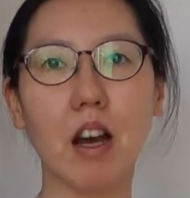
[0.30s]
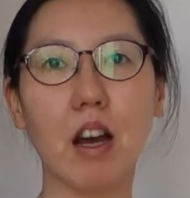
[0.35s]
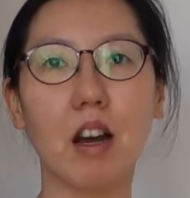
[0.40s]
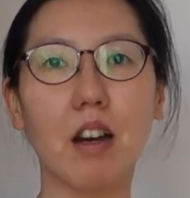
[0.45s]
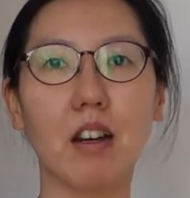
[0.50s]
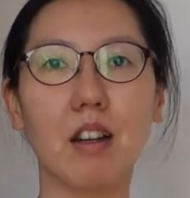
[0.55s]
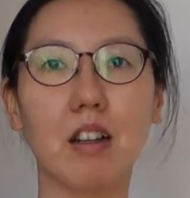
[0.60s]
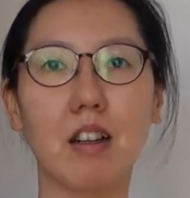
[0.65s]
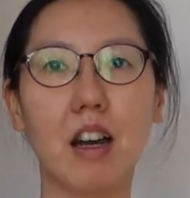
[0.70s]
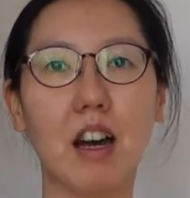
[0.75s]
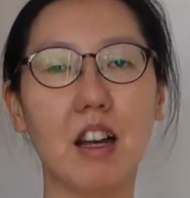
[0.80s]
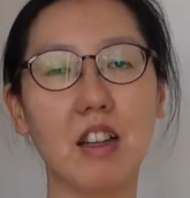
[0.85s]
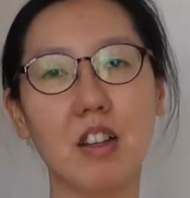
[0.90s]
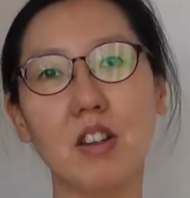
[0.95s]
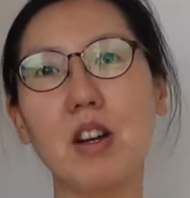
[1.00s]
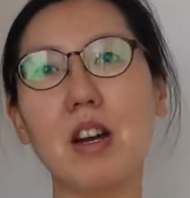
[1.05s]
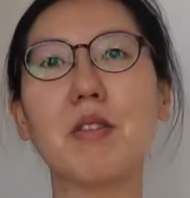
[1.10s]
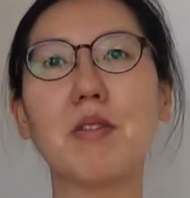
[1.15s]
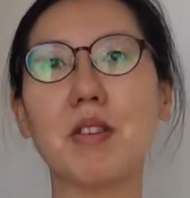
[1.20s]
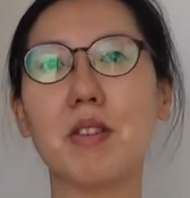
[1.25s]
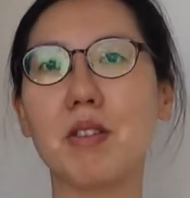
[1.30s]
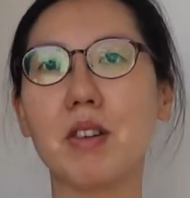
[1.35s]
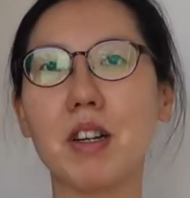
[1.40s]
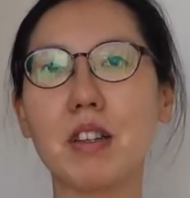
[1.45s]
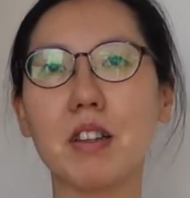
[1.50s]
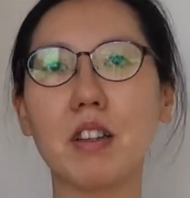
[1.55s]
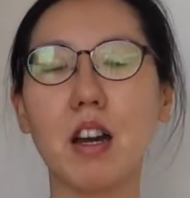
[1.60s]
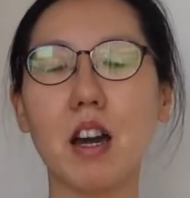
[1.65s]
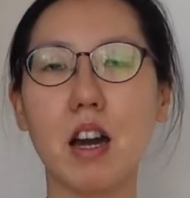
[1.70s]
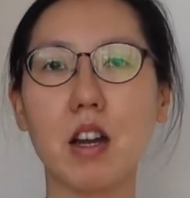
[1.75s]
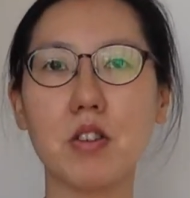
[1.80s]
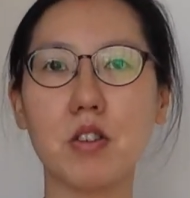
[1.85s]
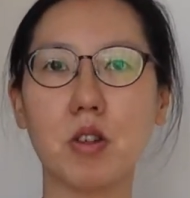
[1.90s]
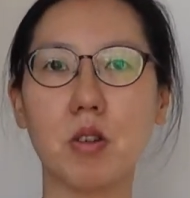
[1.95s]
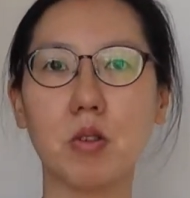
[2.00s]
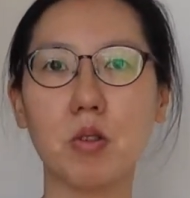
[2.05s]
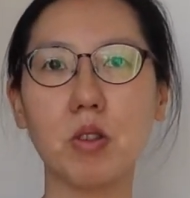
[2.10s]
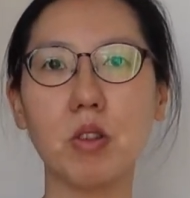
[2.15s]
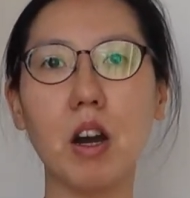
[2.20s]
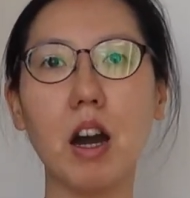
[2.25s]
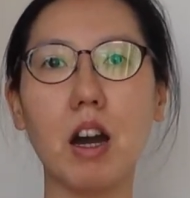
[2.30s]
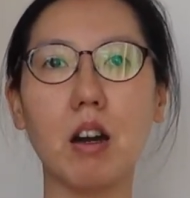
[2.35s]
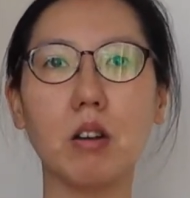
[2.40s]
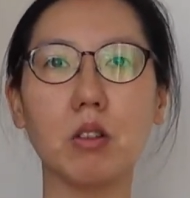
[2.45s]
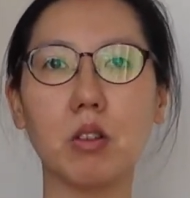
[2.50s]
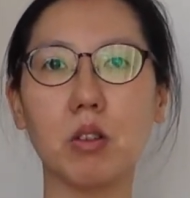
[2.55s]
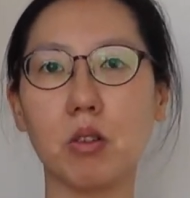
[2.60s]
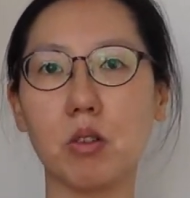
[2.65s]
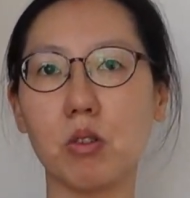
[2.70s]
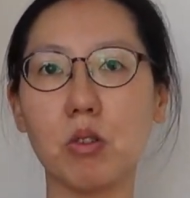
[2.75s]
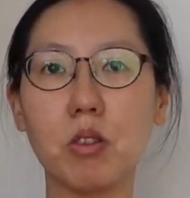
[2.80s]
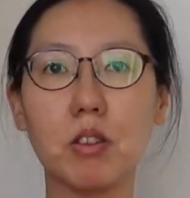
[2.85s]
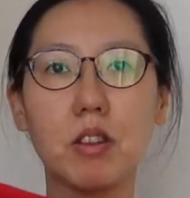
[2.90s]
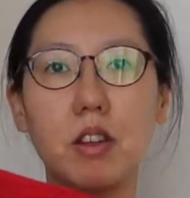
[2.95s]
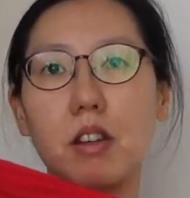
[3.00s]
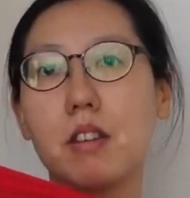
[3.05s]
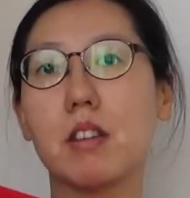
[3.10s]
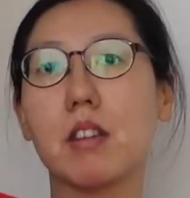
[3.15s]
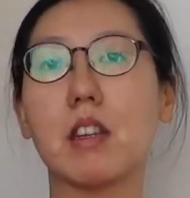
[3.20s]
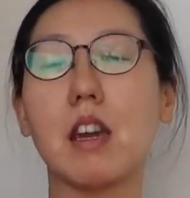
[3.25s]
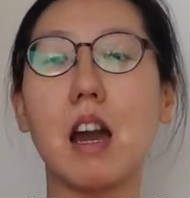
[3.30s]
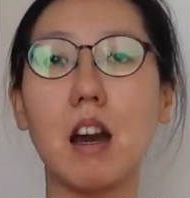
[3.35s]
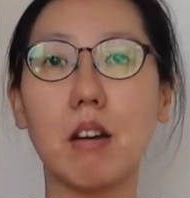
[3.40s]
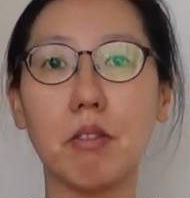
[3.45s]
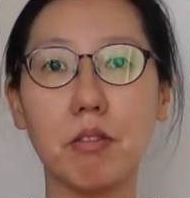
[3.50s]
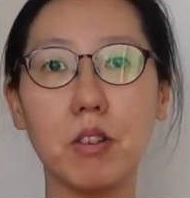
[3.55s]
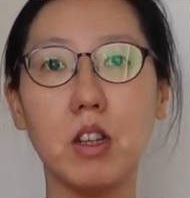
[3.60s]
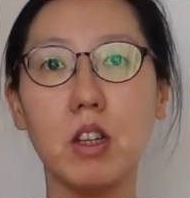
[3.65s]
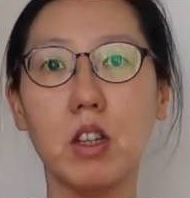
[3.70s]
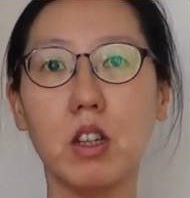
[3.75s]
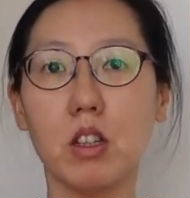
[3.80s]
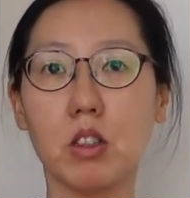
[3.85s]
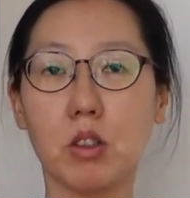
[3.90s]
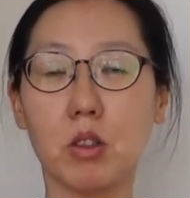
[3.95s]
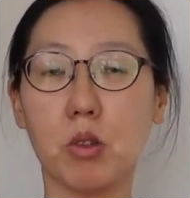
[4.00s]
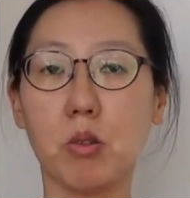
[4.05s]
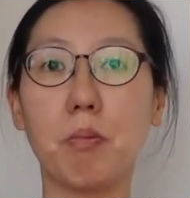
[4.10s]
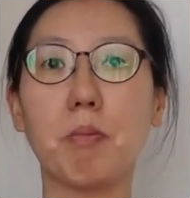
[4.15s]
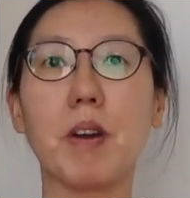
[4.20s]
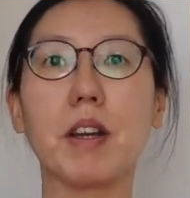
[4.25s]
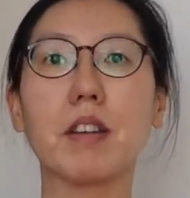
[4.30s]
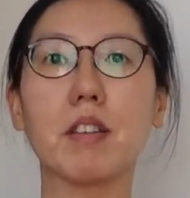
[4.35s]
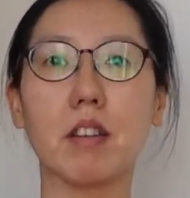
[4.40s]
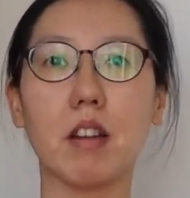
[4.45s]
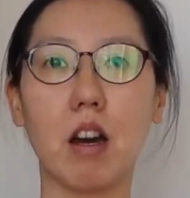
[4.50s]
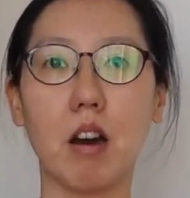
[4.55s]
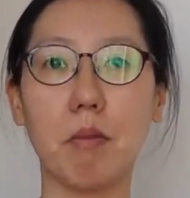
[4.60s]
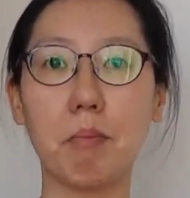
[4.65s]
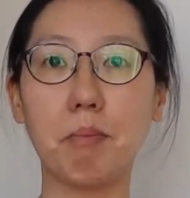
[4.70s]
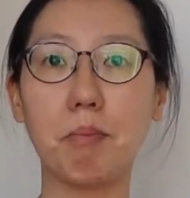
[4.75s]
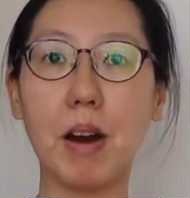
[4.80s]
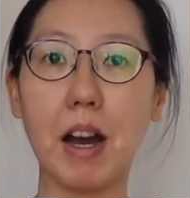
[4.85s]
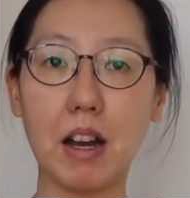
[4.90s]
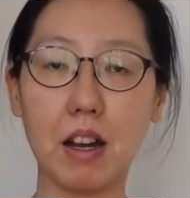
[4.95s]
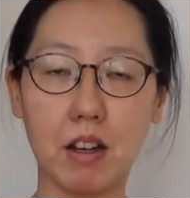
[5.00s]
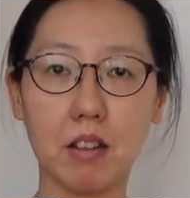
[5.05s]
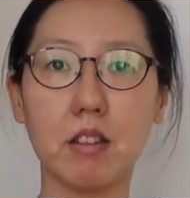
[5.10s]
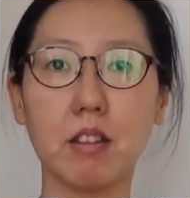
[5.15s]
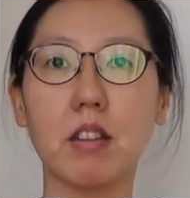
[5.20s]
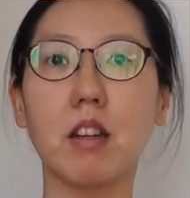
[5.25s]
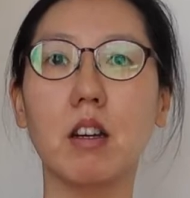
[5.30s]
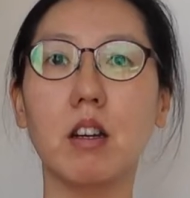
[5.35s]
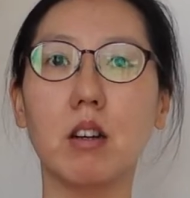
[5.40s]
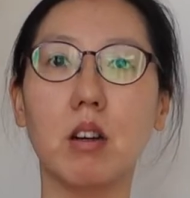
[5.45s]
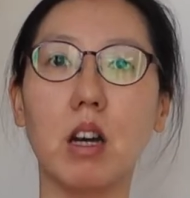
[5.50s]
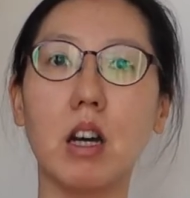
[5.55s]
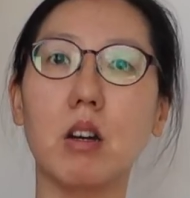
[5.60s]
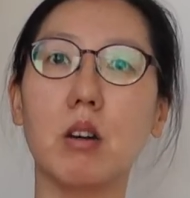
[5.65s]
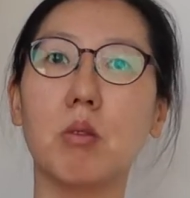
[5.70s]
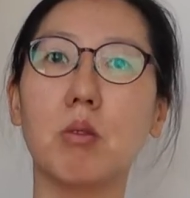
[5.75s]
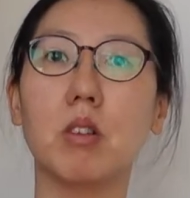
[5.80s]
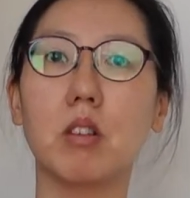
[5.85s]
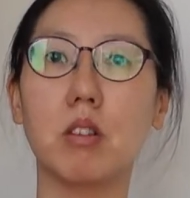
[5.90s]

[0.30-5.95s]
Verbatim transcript: Uh, hello everyone, I show you how to use a scarf to make a mask. Uh,